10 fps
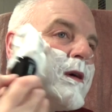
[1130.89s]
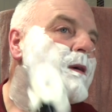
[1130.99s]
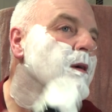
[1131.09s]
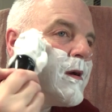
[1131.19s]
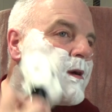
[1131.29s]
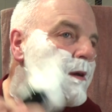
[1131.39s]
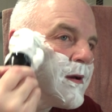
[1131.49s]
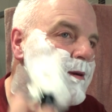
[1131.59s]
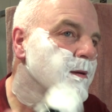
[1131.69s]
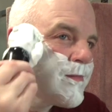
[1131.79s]

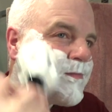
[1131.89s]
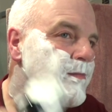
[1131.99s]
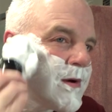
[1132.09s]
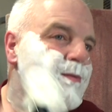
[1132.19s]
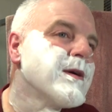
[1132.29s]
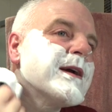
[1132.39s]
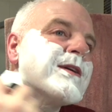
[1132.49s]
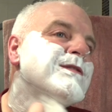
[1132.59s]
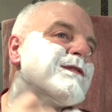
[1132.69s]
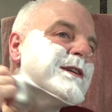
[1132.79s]
But we'll get
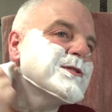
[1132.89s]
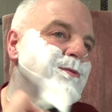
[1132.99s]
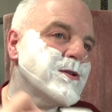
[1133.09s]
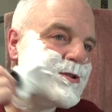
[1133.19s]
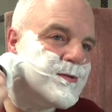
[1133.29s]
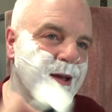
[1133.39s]
a good face wash.